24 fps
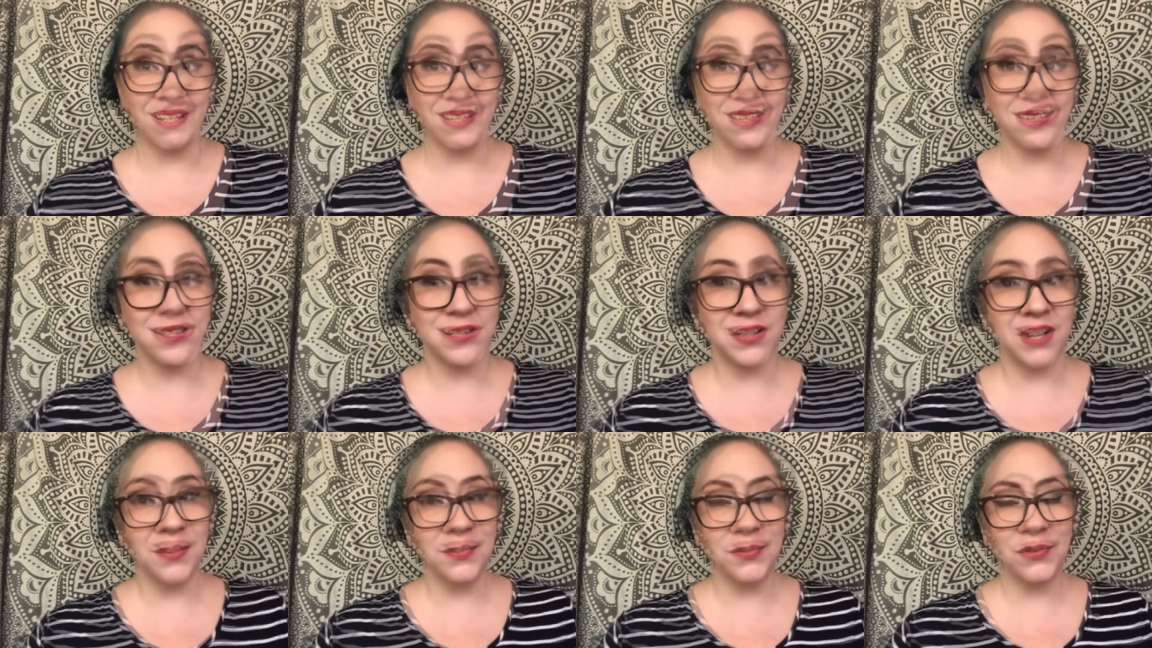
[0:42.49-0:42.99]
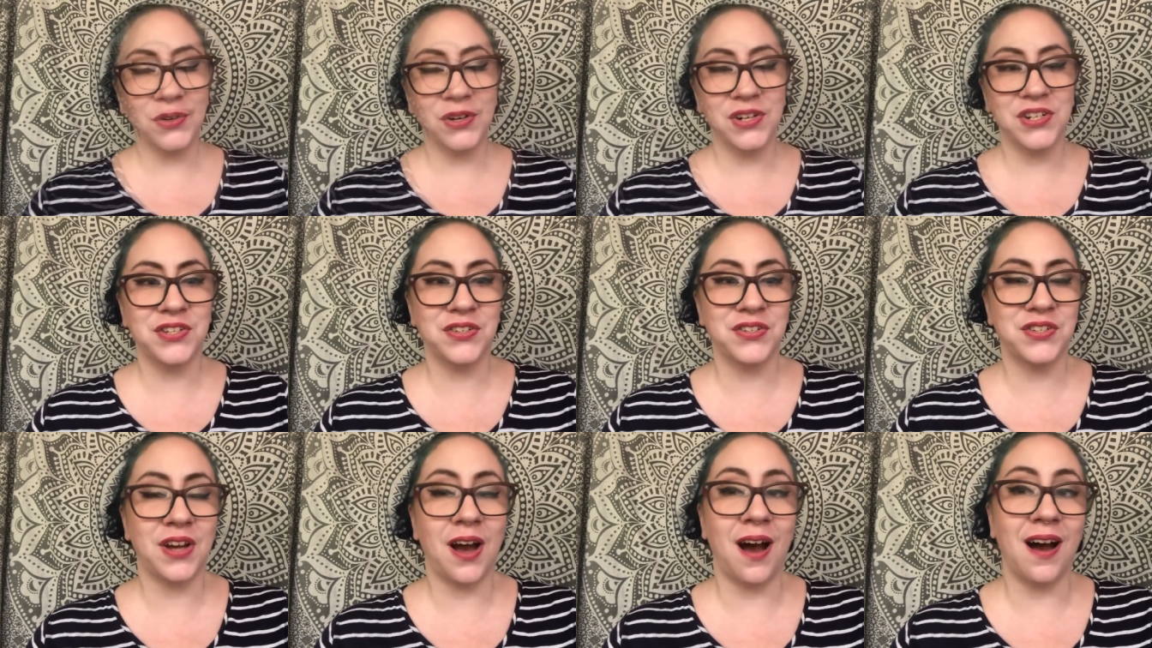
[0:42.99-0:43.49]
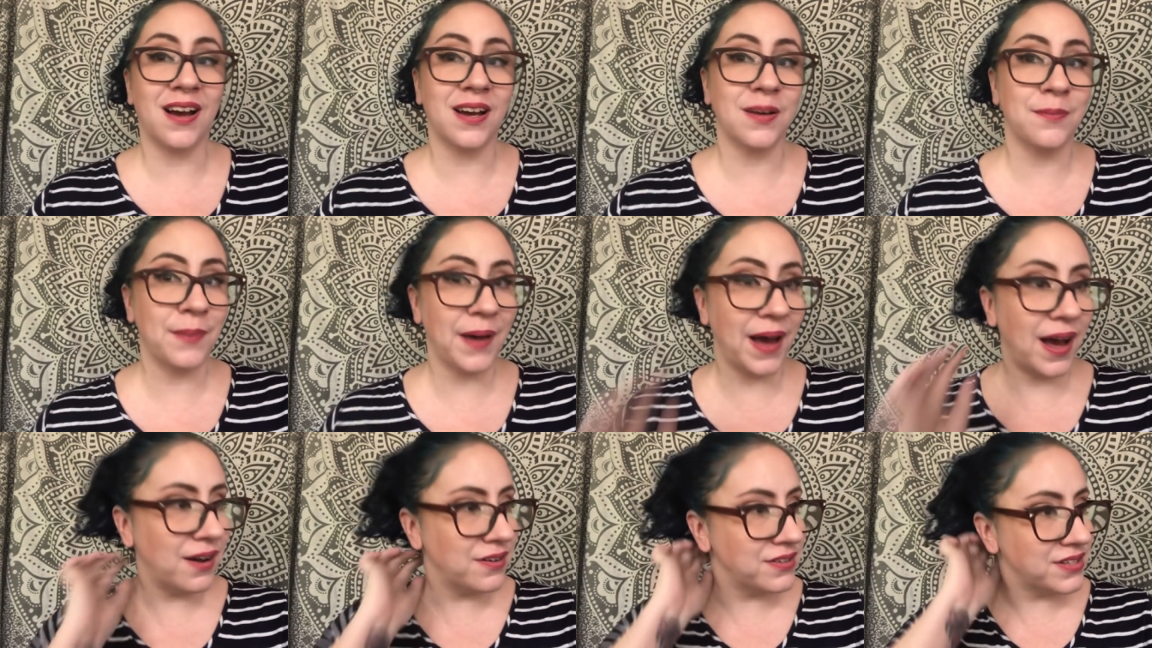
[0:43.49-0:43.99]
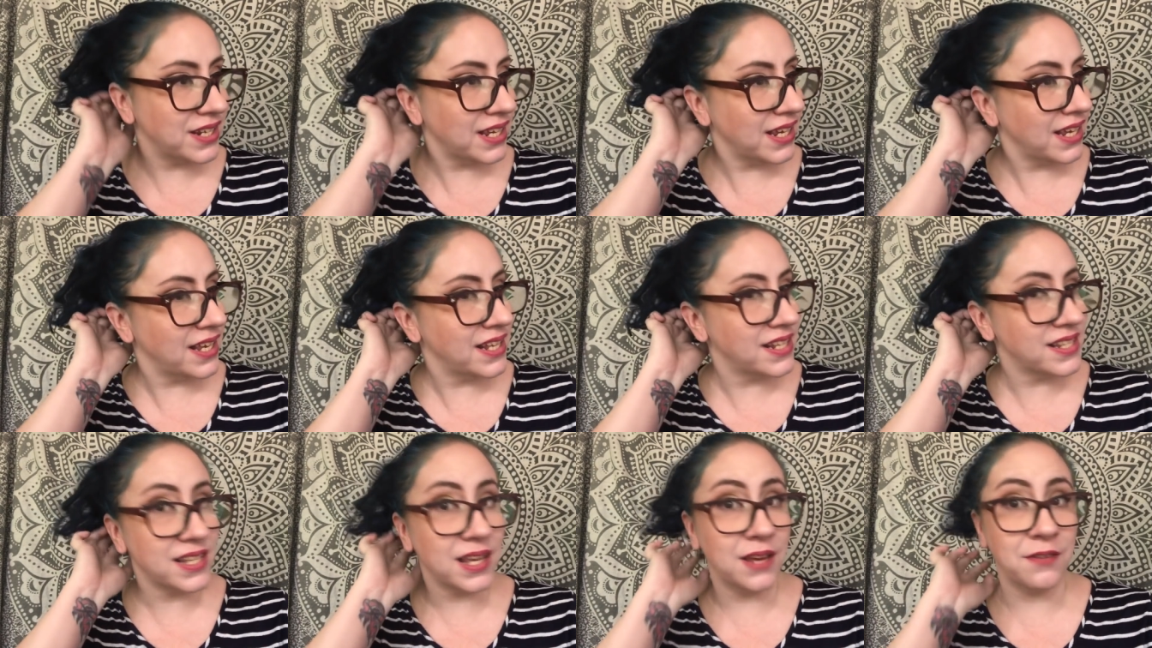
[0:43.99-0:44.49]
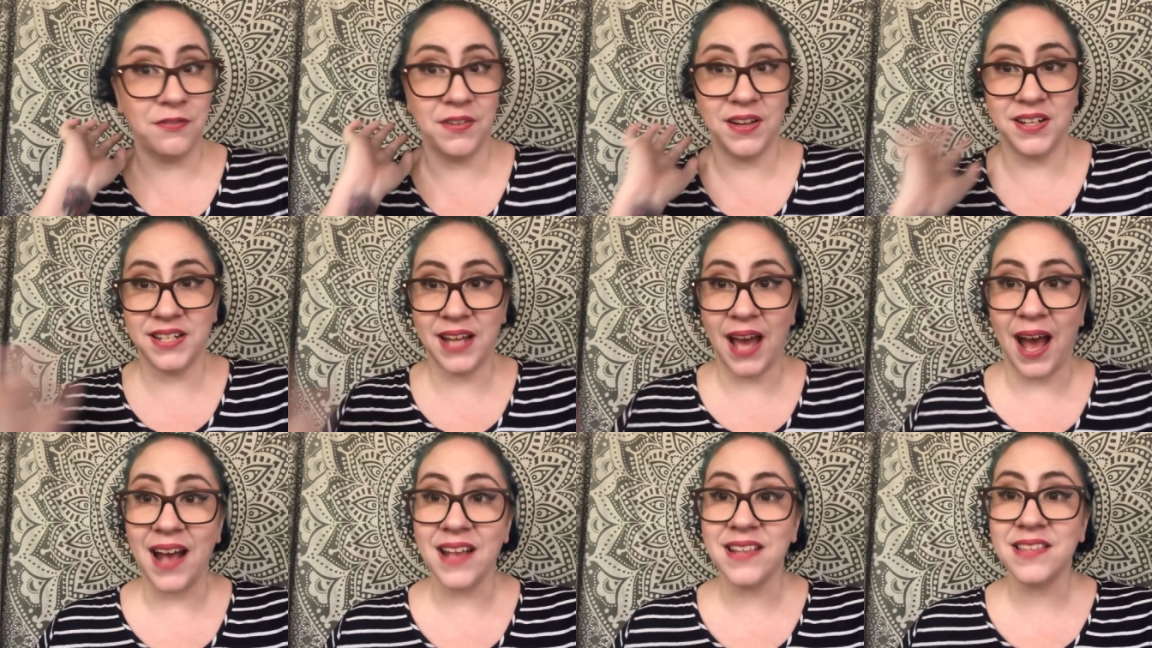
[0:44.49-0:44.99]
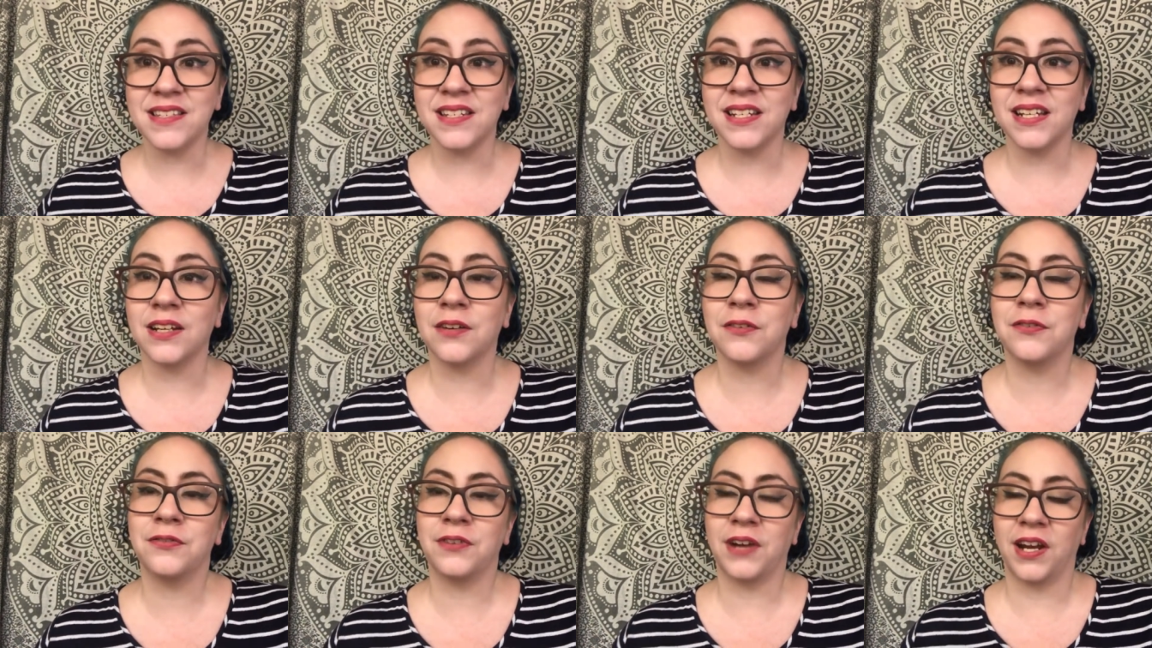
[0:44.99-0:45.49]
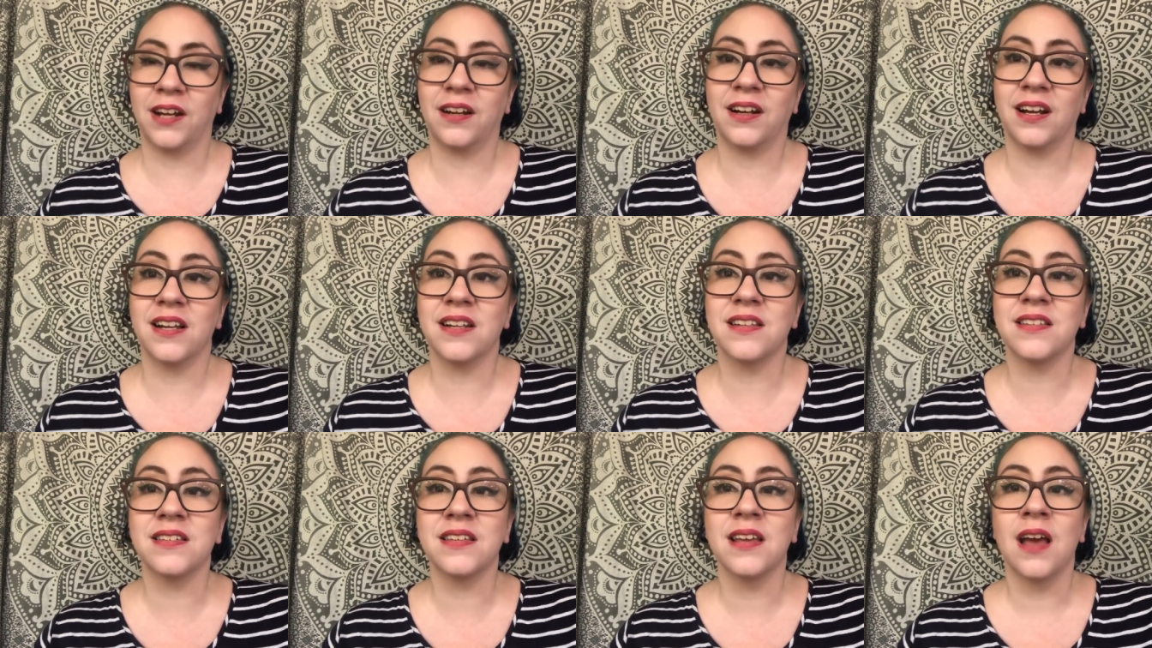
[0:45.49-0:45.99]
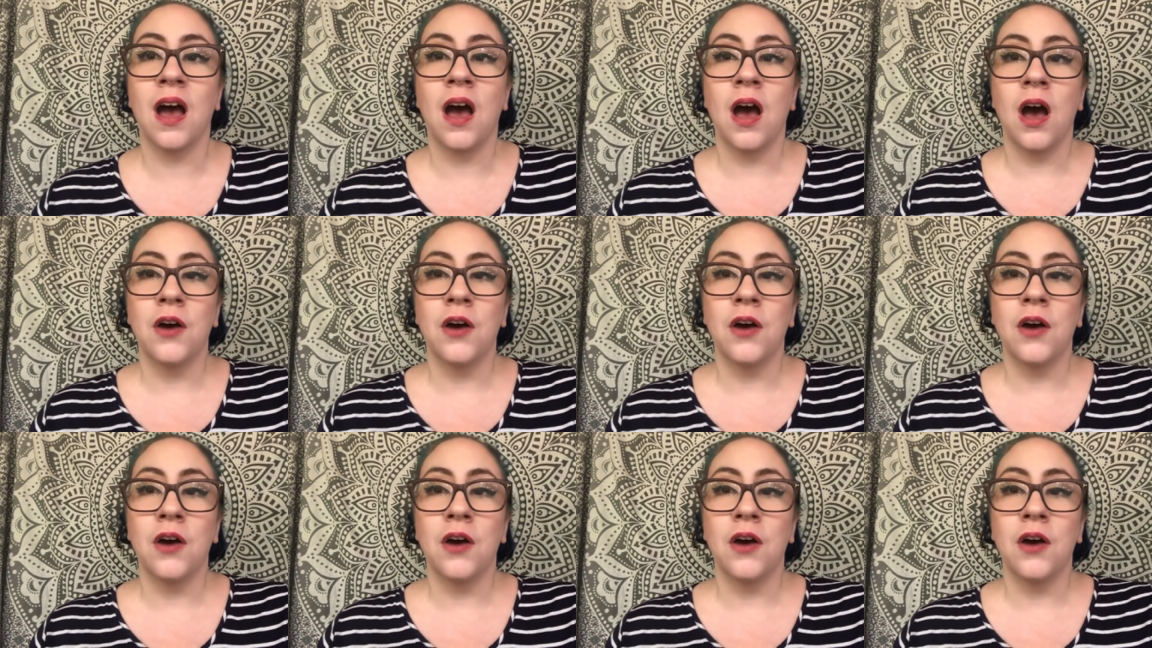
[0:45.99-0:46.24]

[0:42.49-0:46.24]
The first one I'm going to talk about is a fantastic fragrance